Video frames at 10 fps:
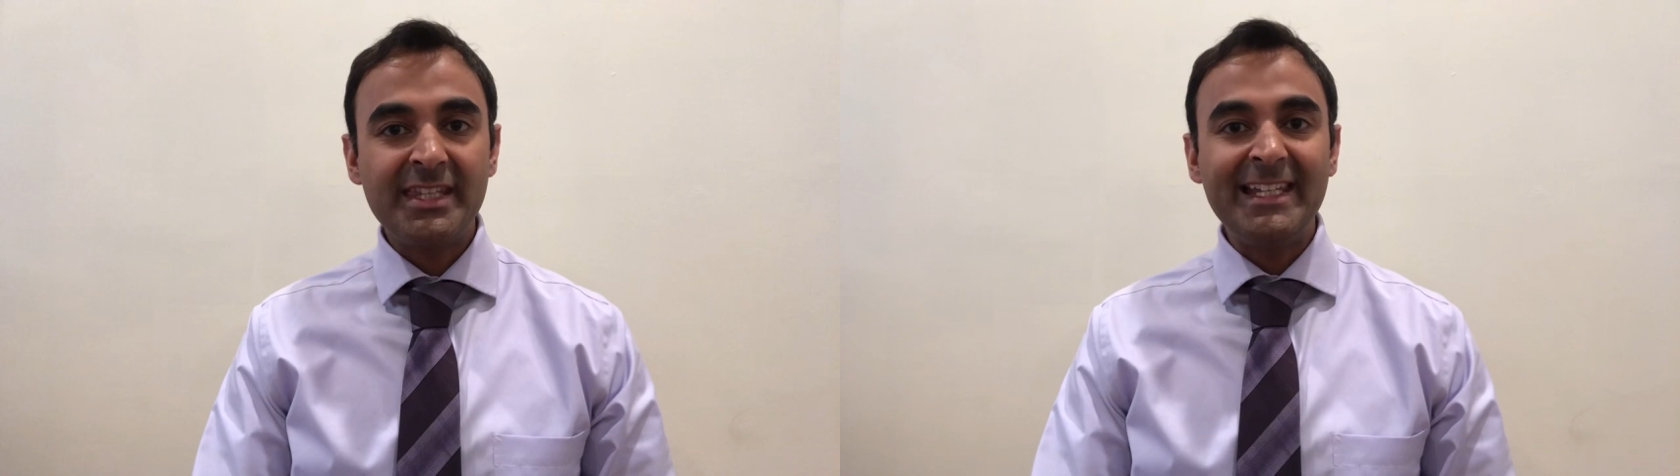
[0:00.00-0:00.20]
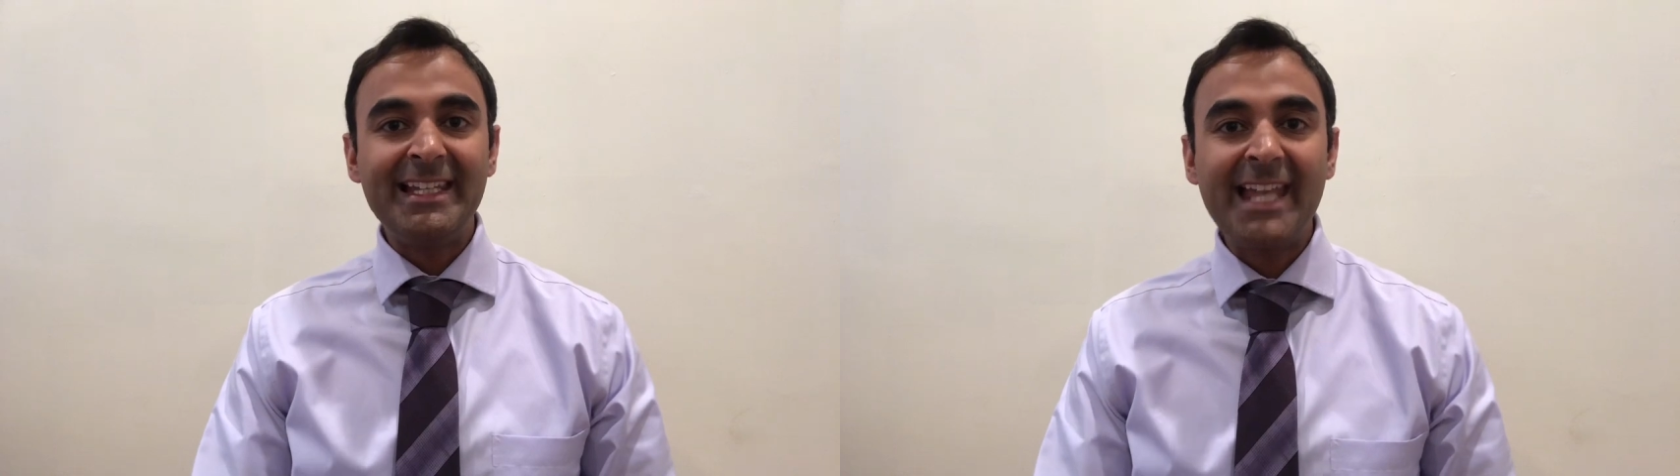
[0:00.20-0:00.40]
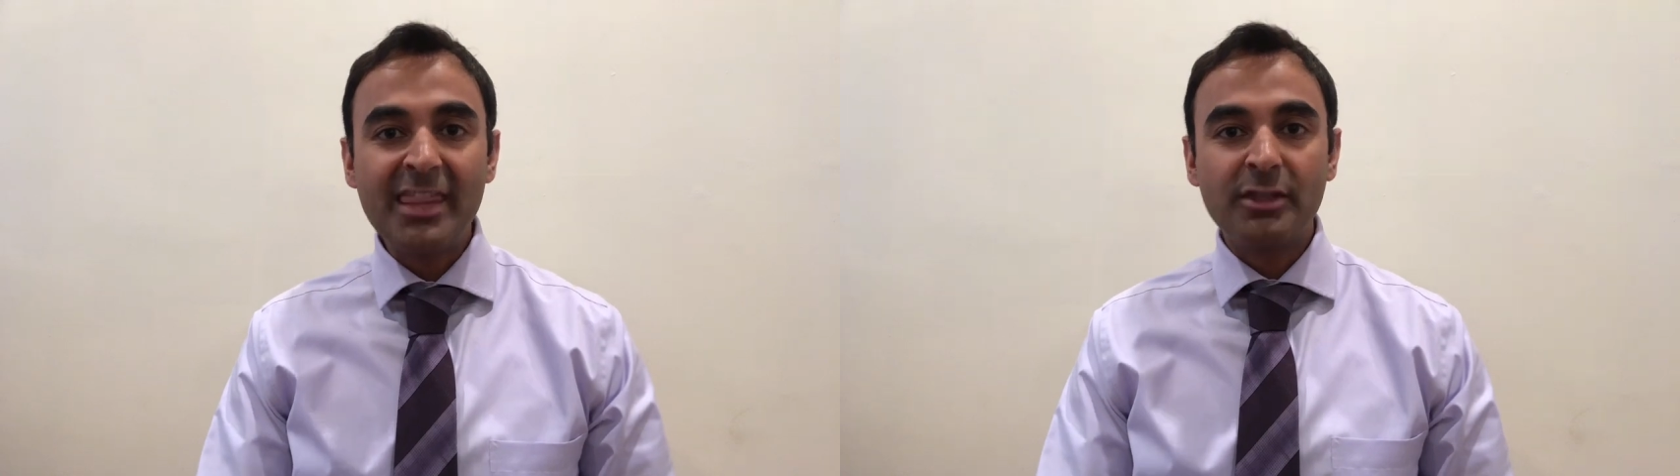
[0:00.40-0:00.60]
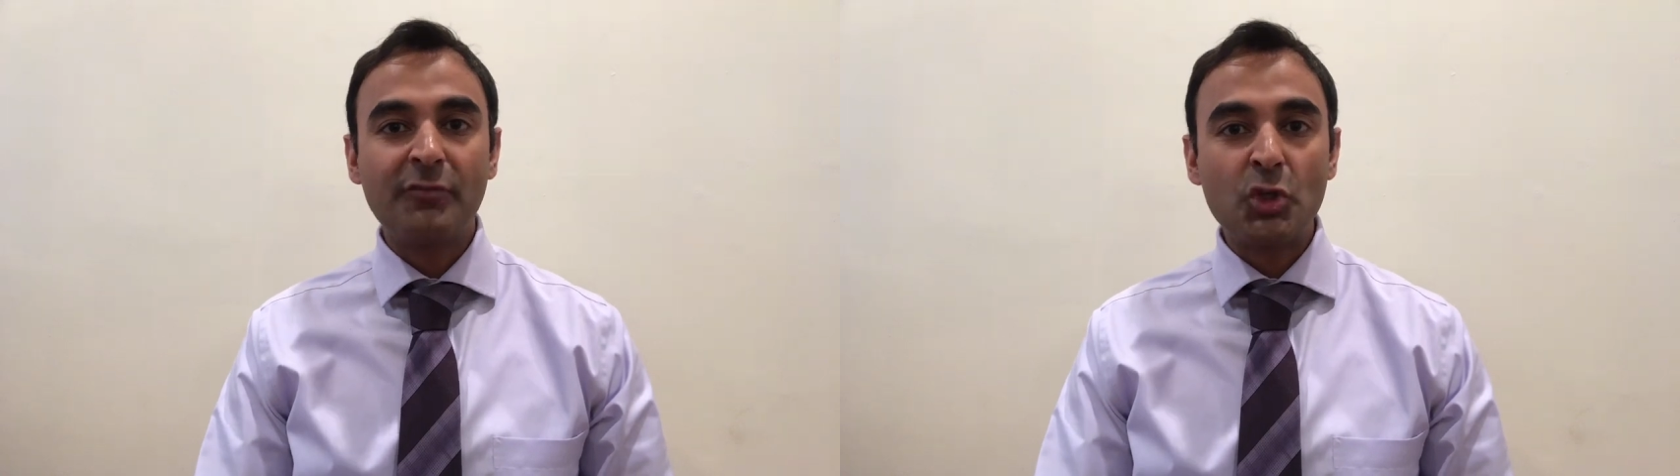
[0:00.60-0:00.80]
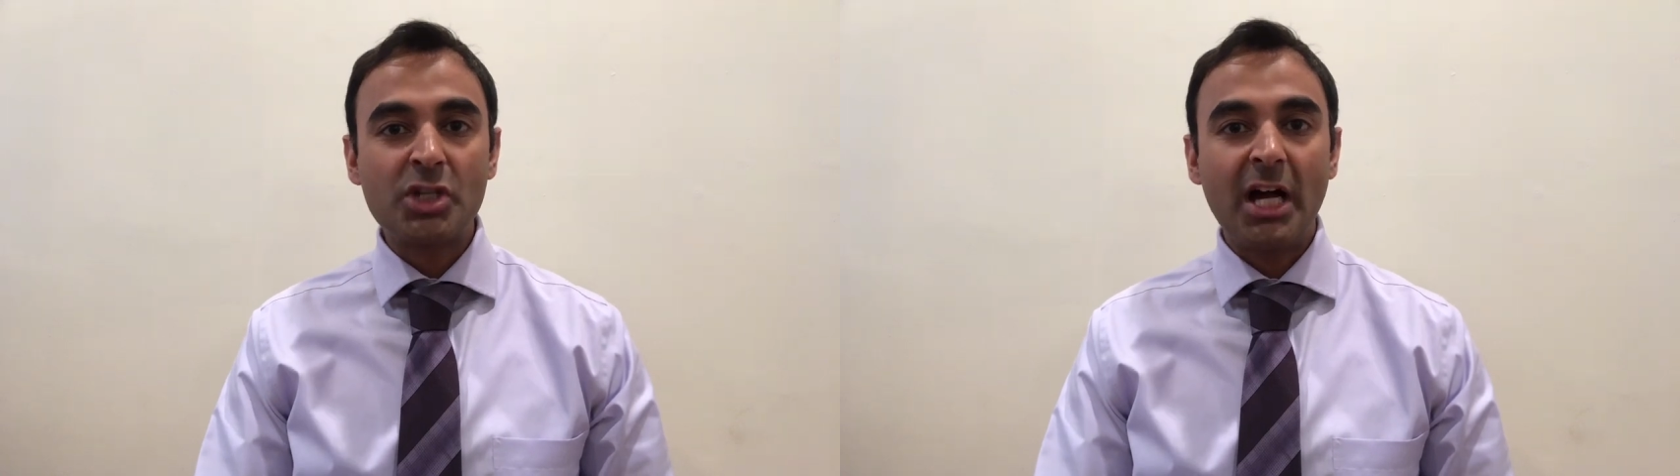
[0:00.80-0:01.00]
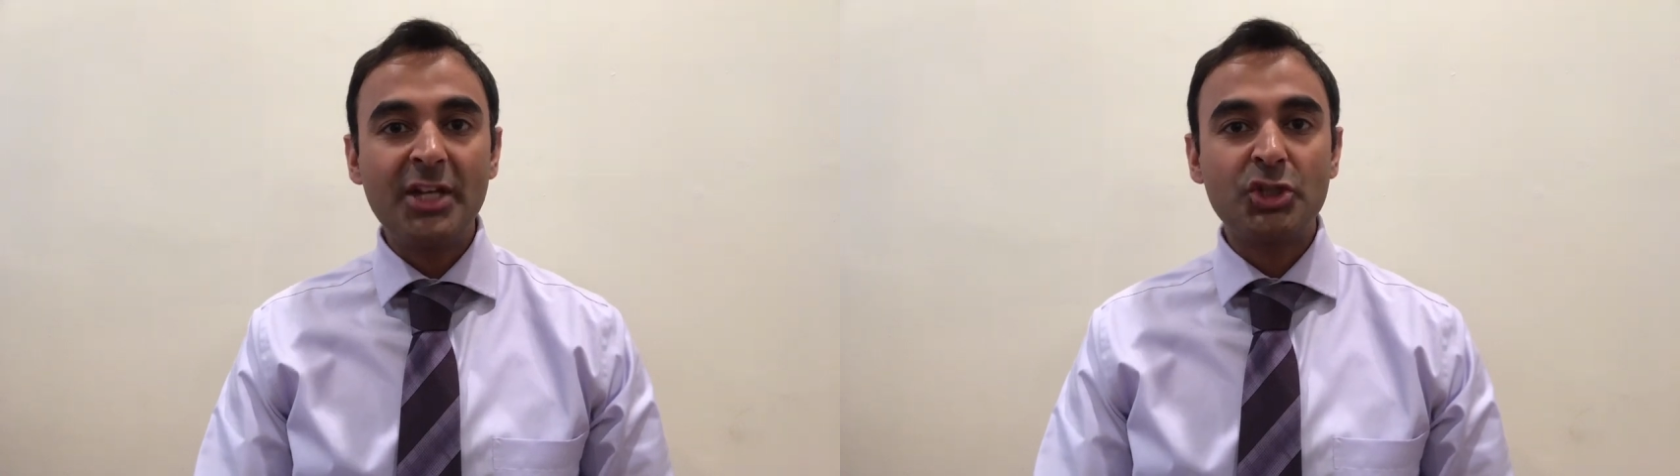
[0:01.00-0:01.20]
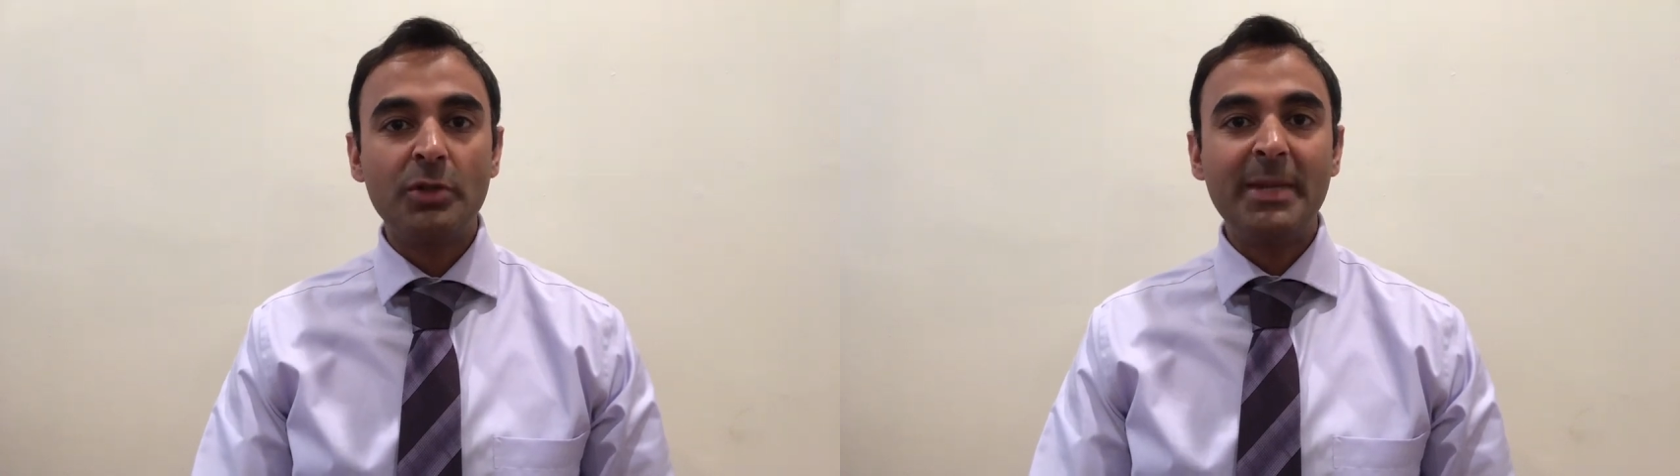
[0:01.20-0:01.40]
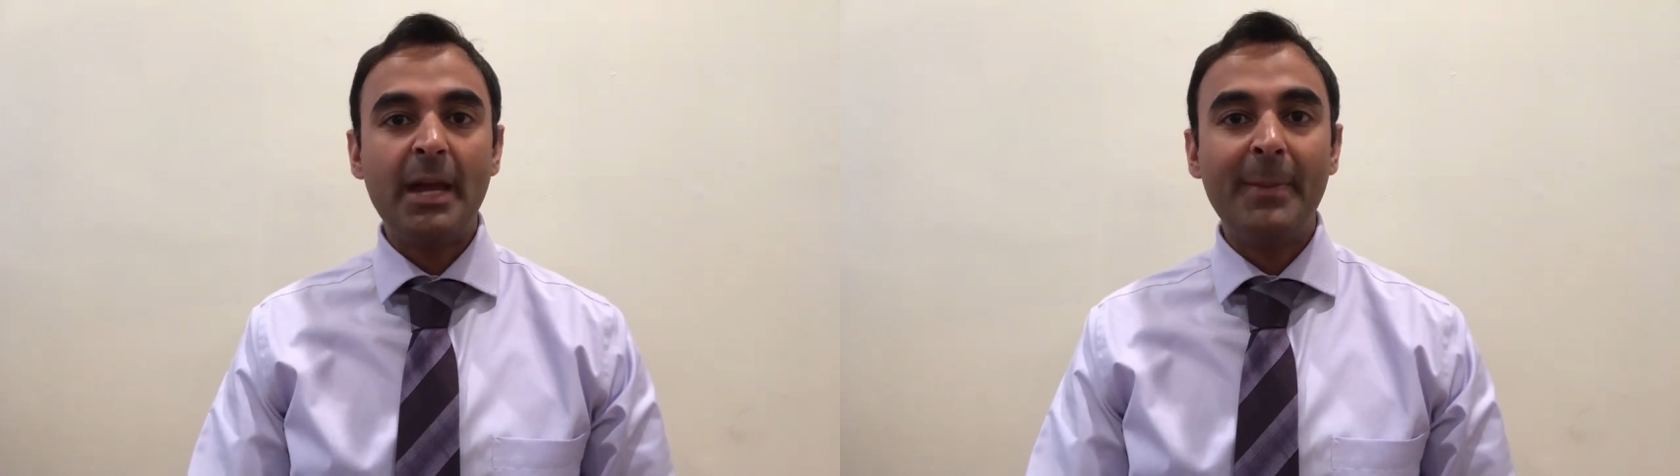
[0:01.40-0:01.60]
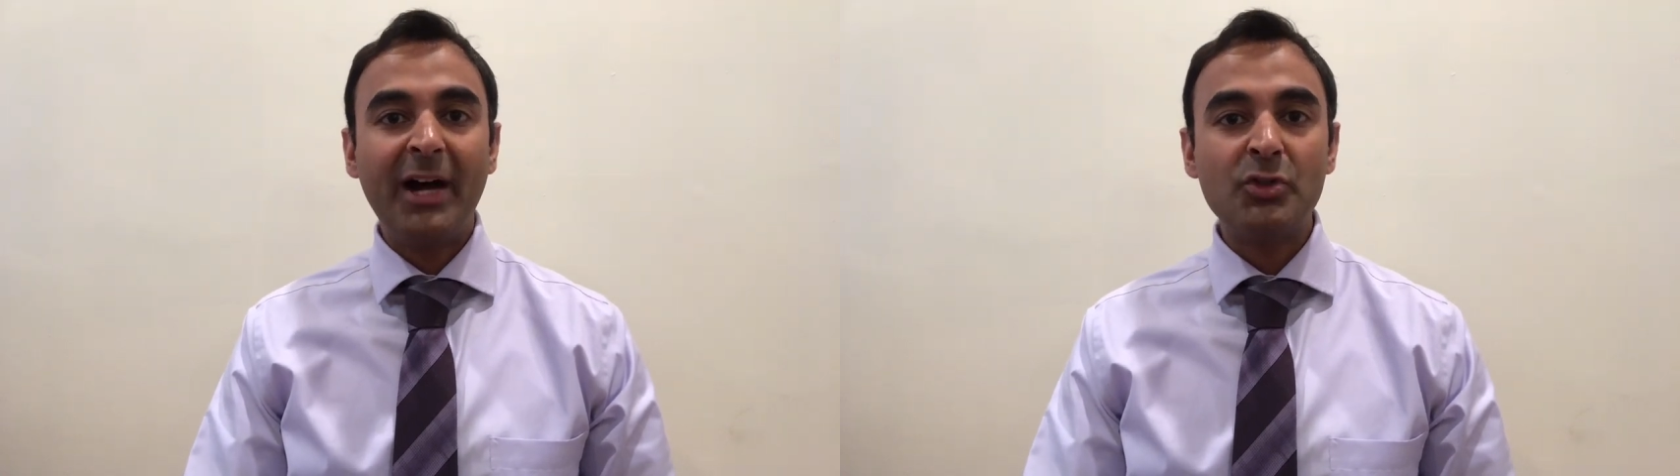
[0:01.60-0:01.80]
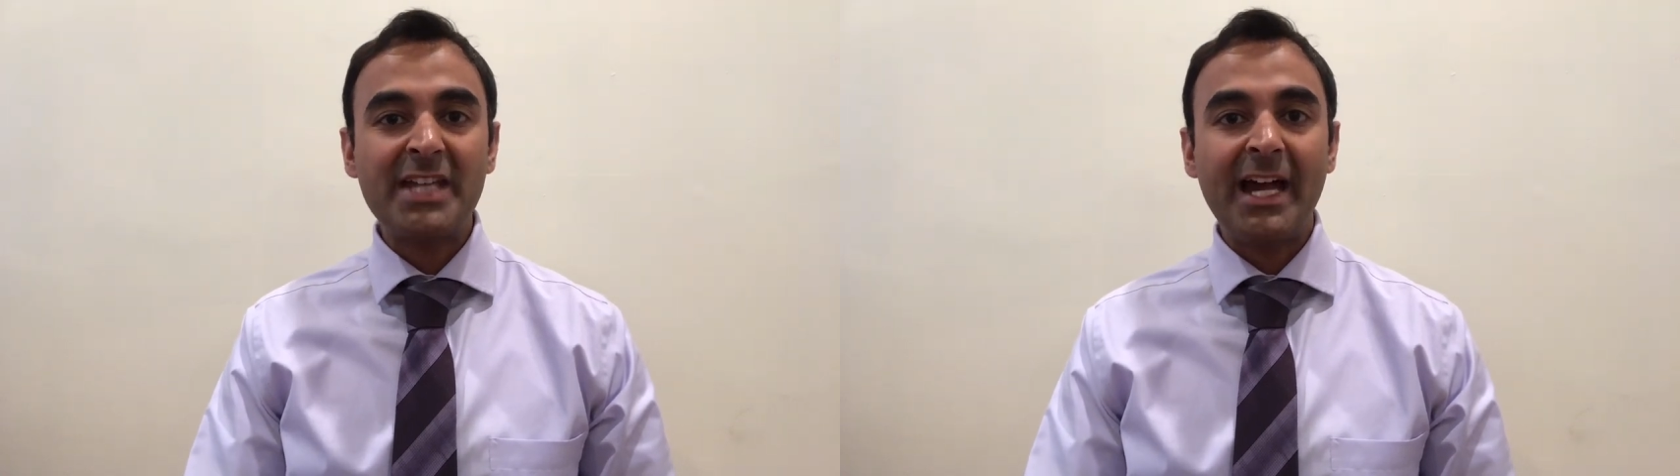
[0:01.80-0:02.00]
The length of your tie should be
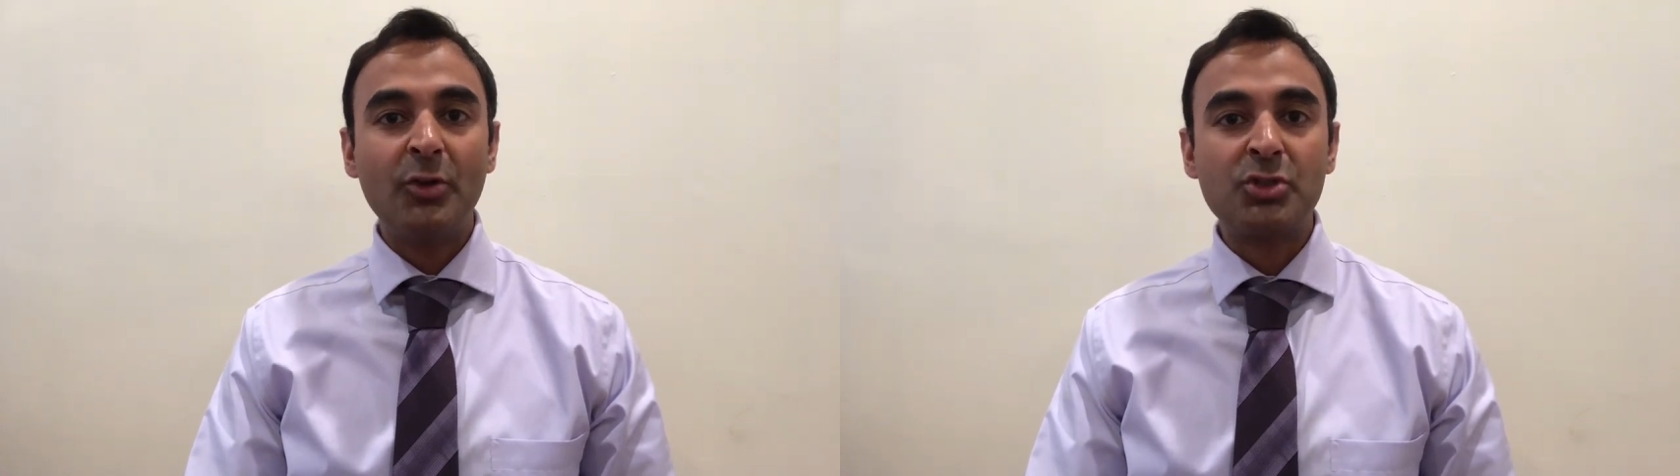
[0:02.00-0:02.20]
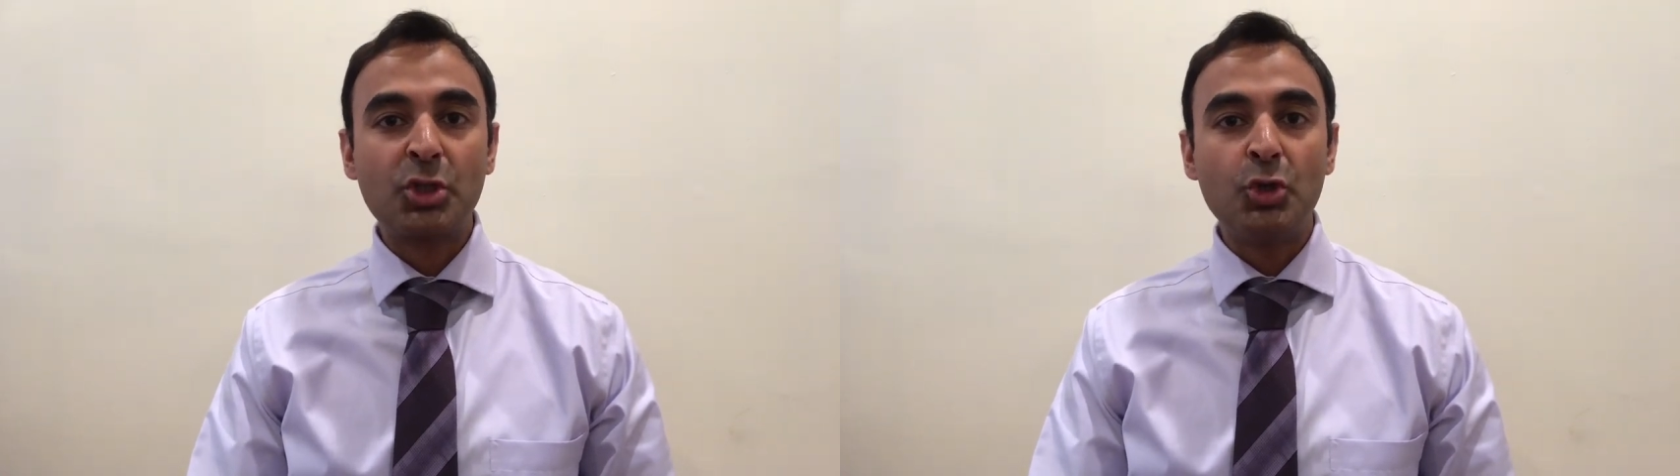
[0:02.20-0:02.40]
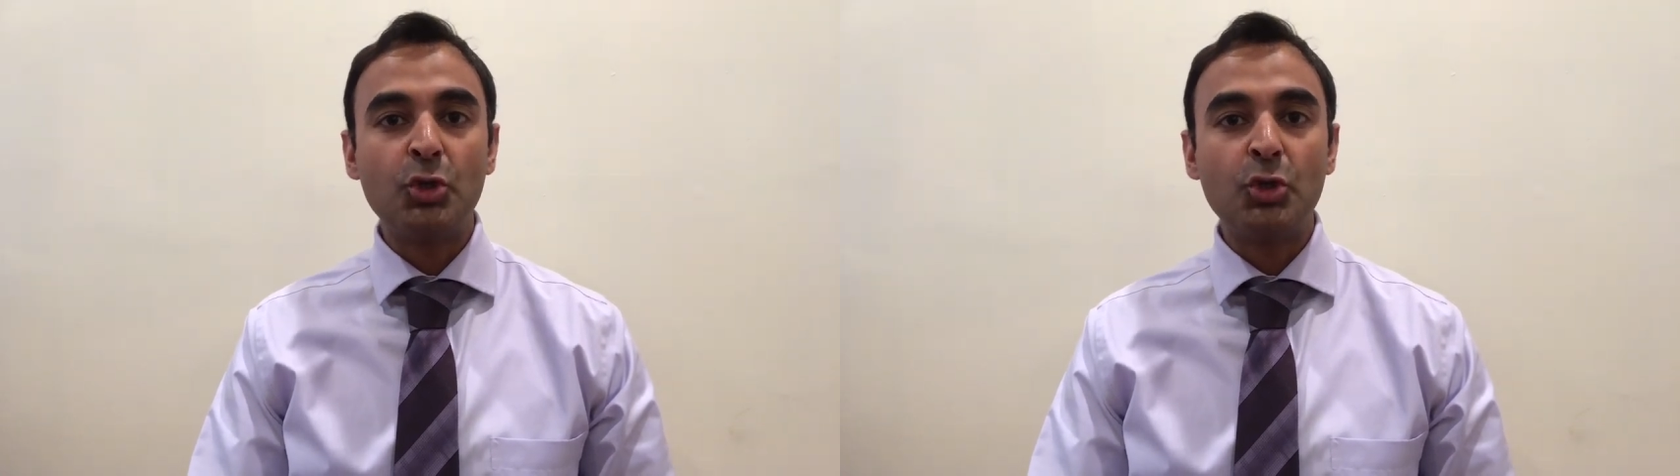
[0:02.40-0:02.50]
about down to